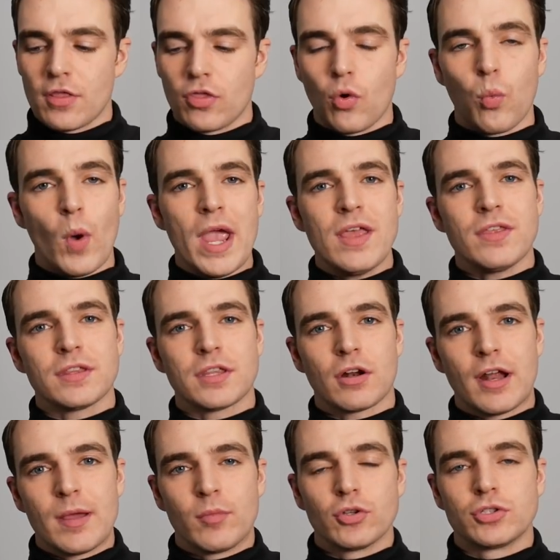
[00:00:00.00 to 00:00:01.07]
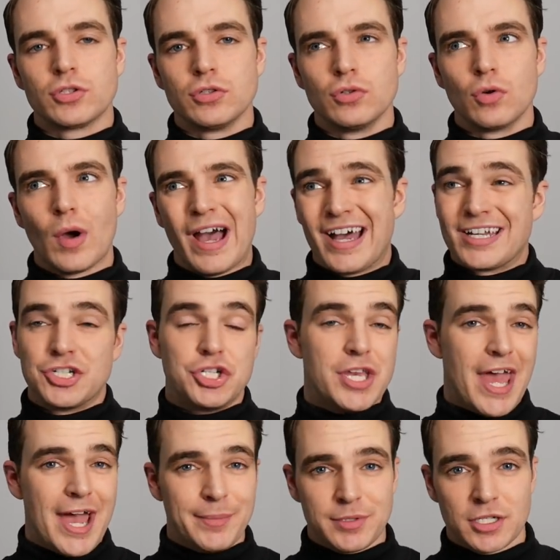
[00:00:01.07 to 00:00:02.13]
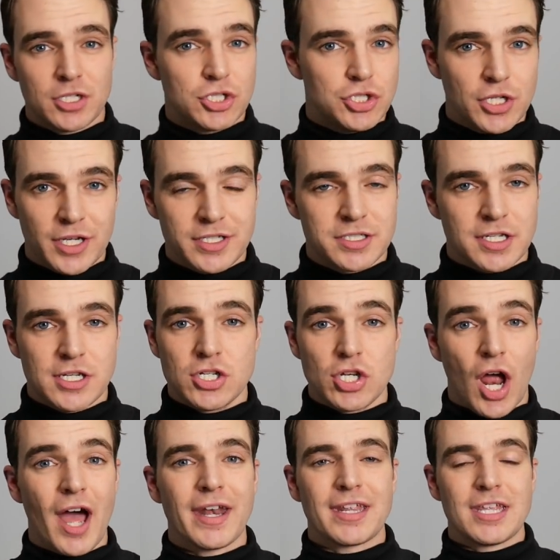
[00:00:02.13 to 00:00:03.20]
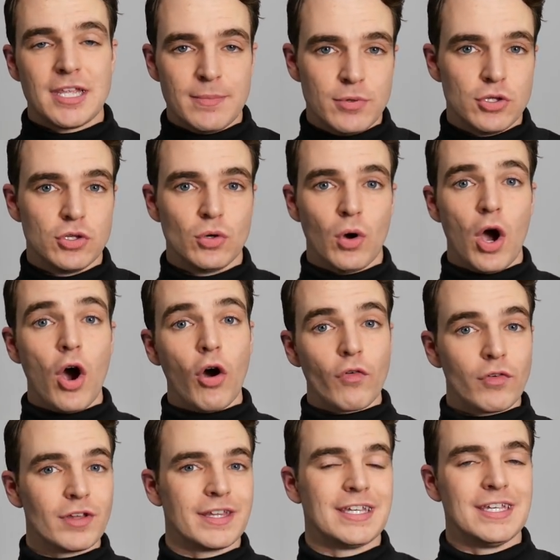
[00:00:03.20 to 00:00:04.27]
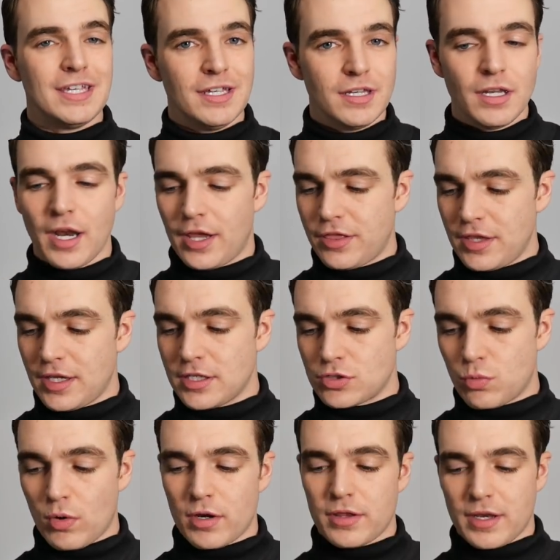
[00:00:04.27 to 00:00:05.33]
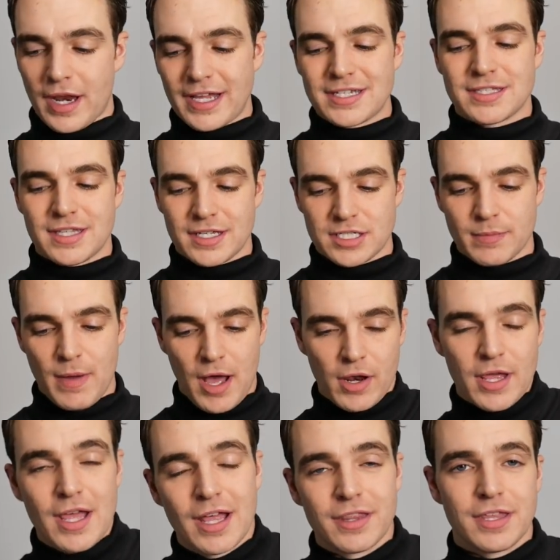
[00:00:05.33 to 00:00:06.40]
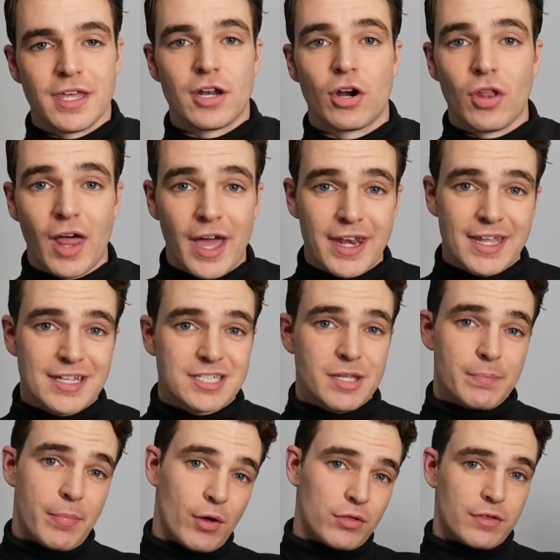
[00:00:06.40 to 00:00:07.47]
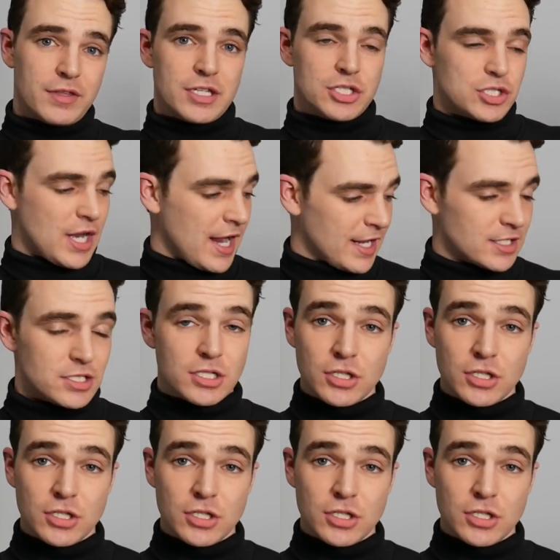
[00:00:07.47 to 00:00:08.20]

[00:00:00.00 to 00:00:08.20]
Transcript: the way that they're able to adapt and adjust and not keep you overly heated, I think is one of the nice things about the inner linings that both of these jackets